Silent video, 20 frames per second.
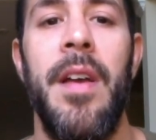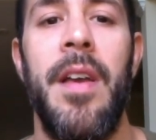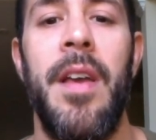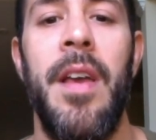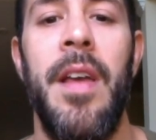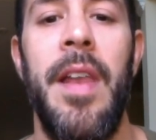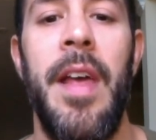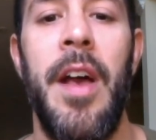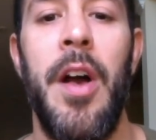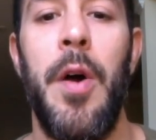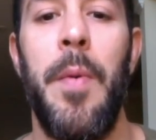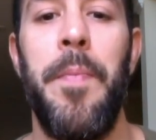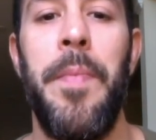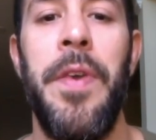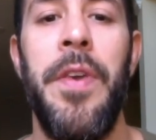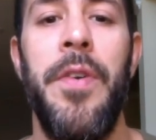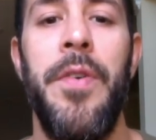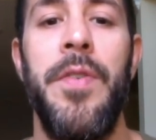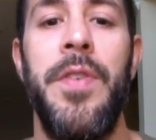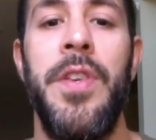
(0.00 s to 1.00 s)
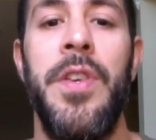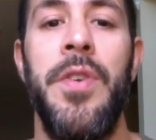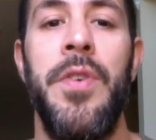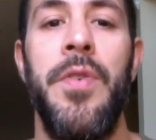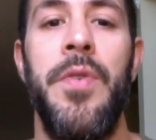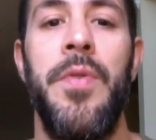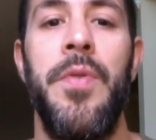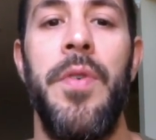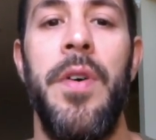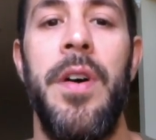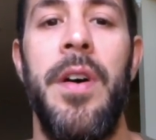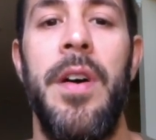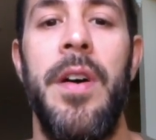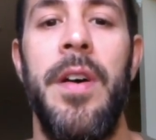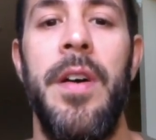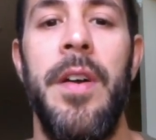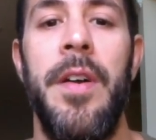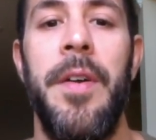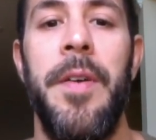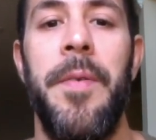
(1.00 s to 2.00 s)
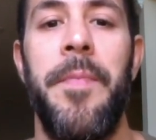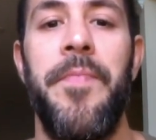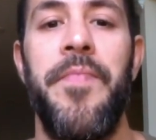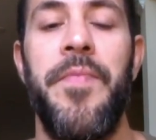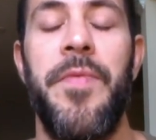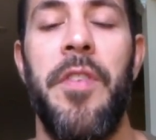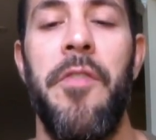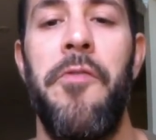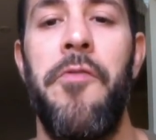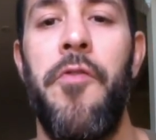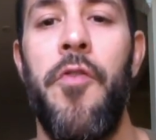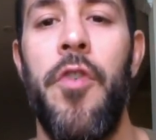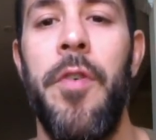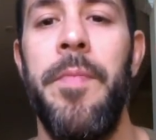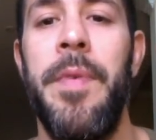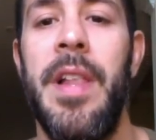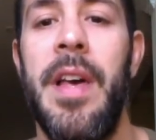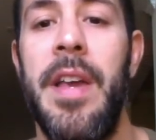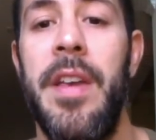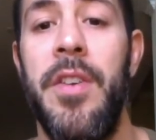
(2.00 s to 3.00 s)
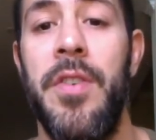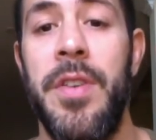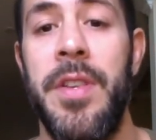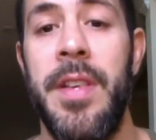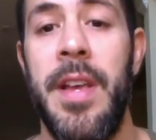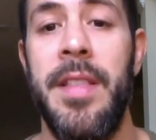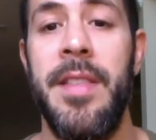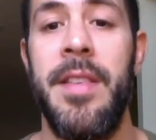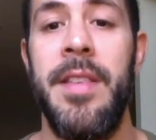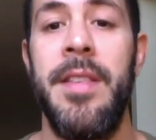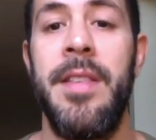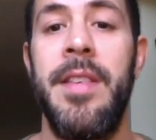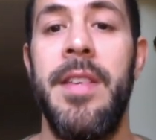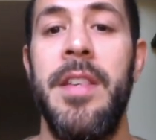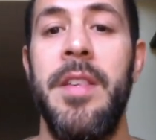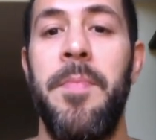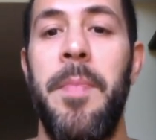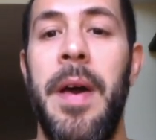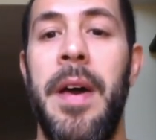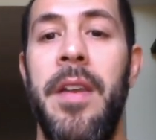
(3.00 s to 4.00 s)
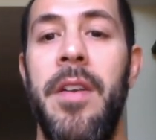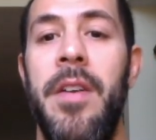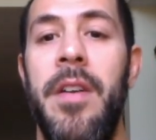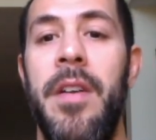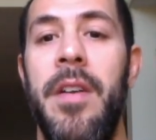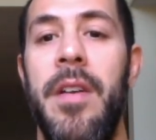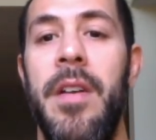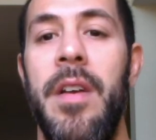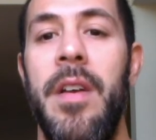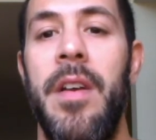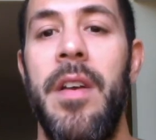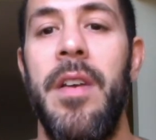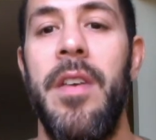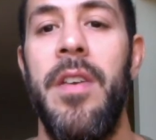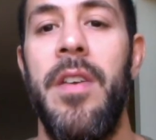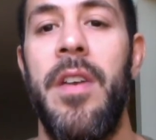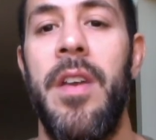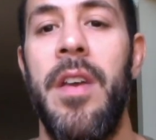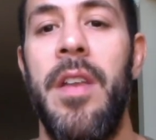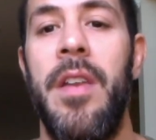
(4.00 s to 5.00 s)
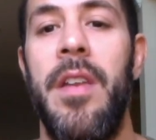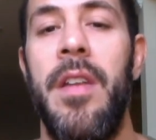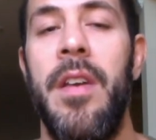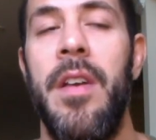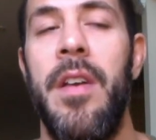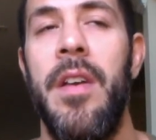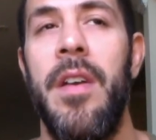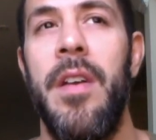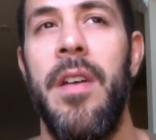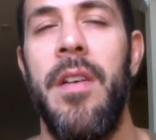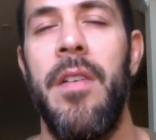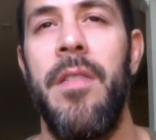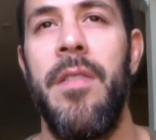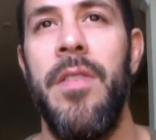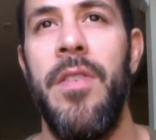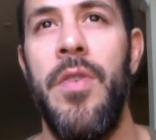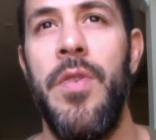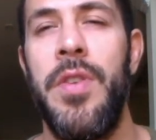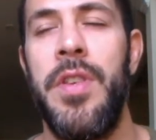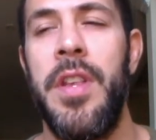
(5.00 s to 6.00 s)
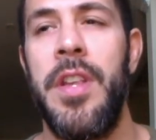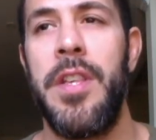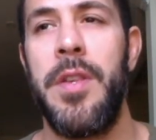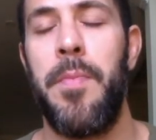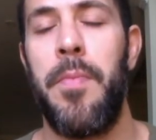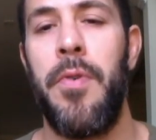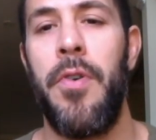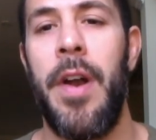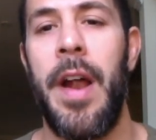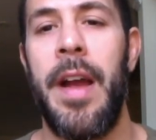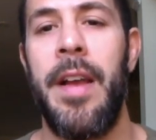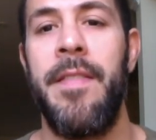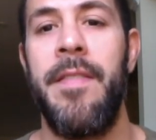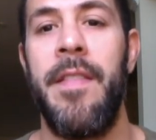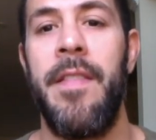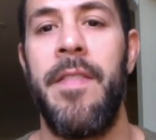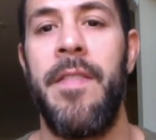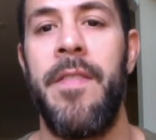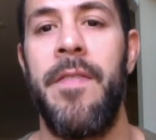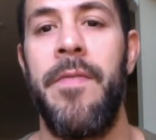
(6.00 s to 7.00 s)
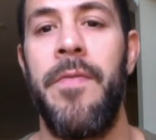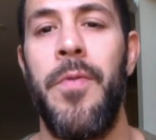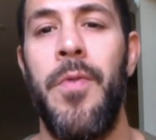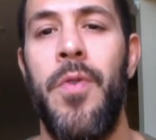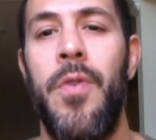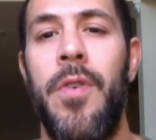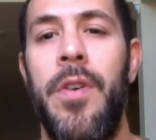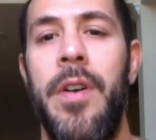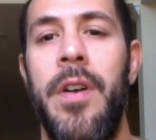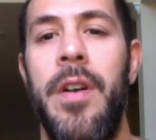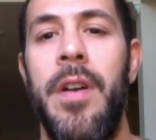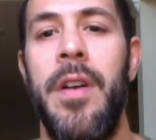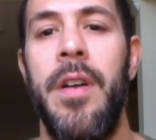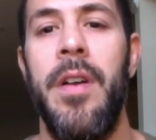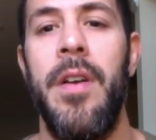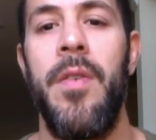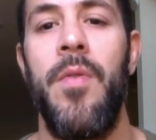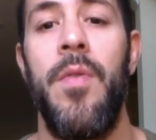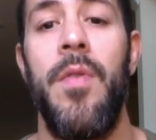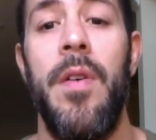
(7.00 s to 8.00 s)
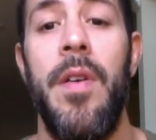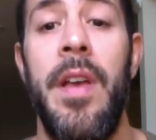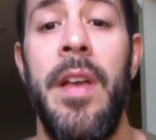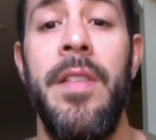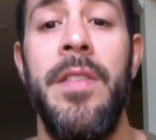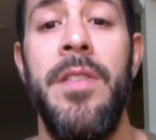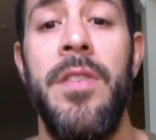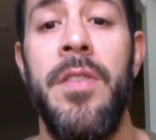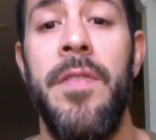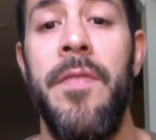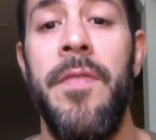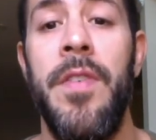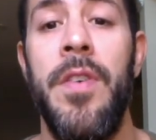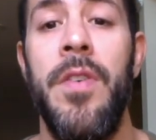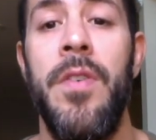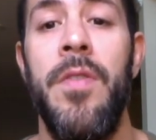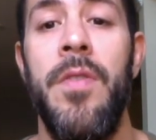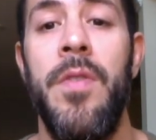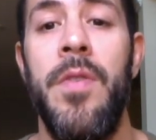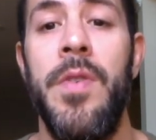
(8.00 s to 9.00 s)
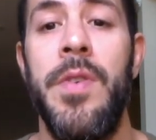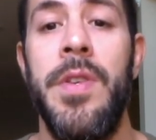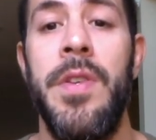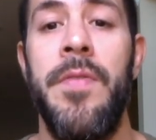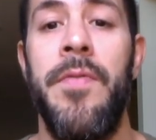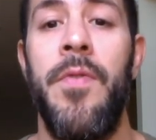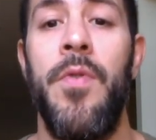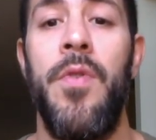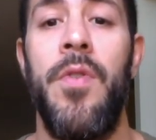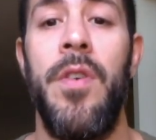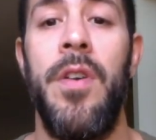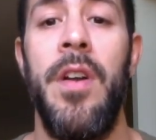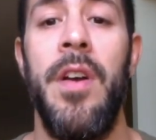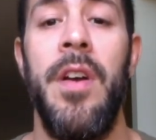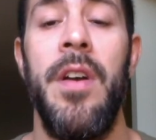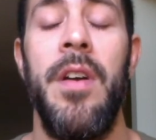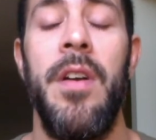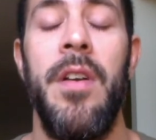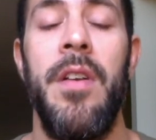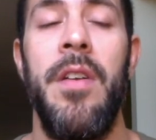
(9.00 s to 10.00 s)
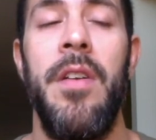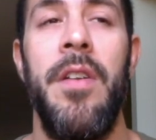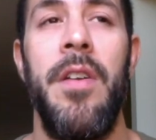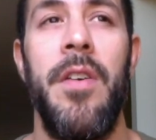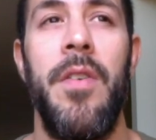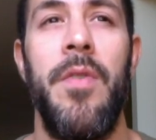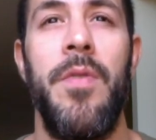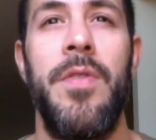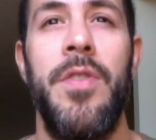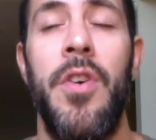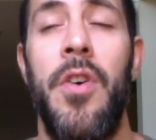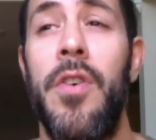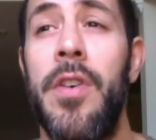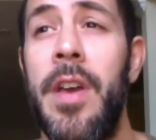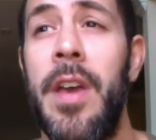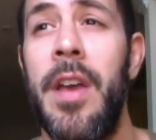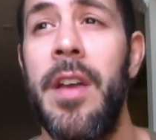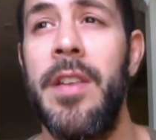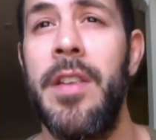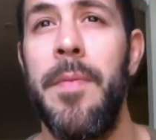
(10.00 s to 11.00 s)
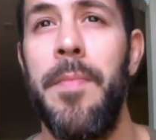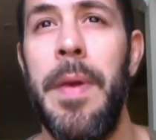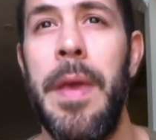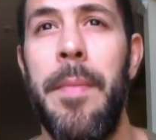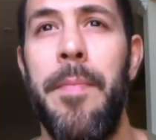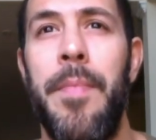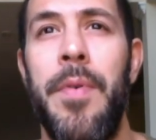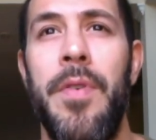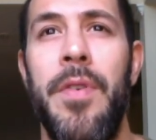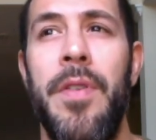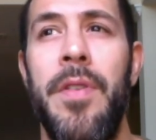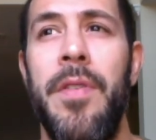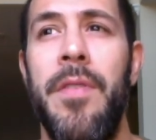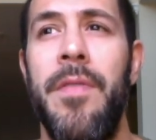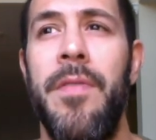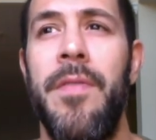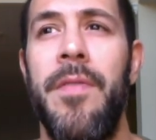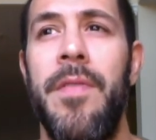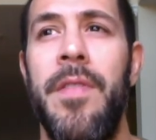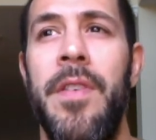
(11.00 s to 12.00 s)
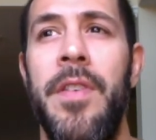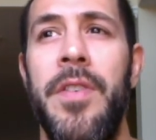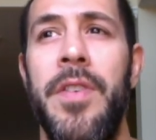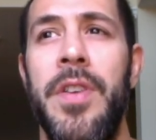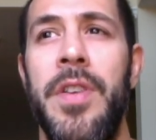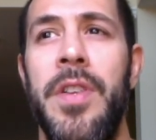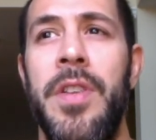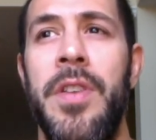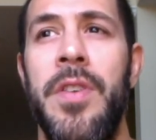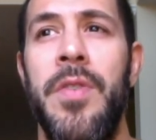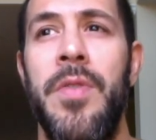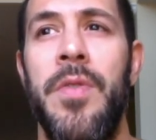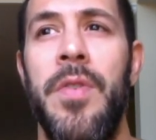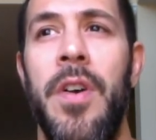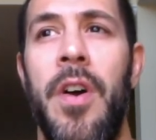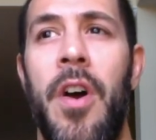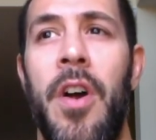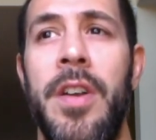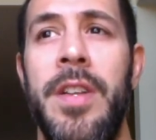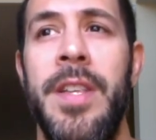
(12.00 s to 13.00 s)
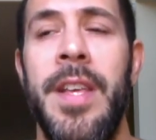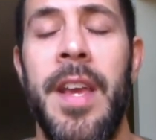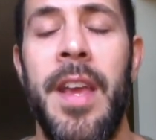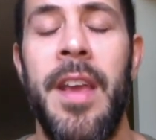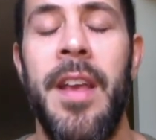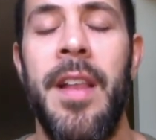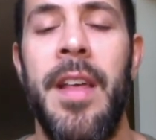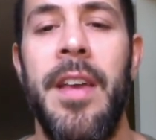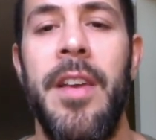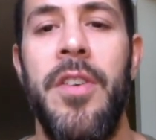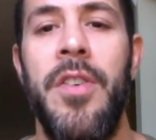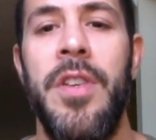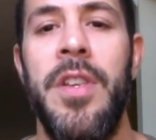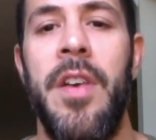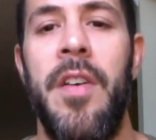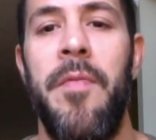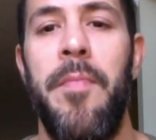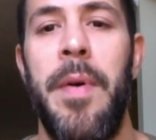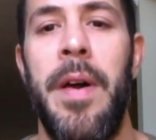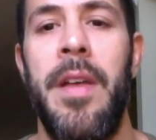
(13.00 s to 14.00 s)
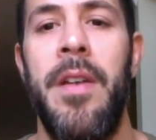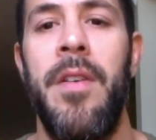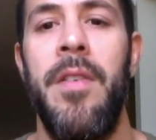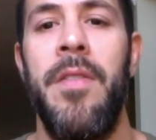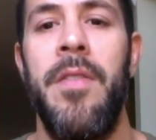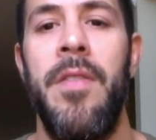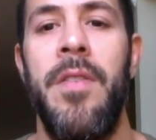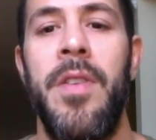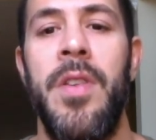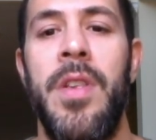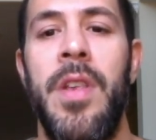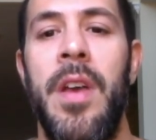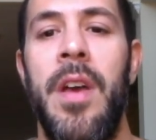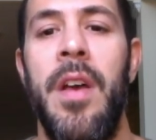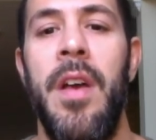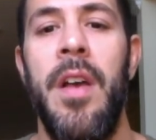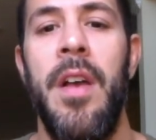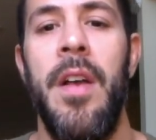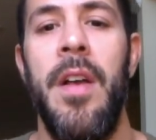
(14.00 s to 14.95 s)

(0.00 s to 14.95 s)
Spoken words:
can help you to formulate your sentences better. You can use it as practice for interviews, for talking to people, just to articulate yourself better. There's a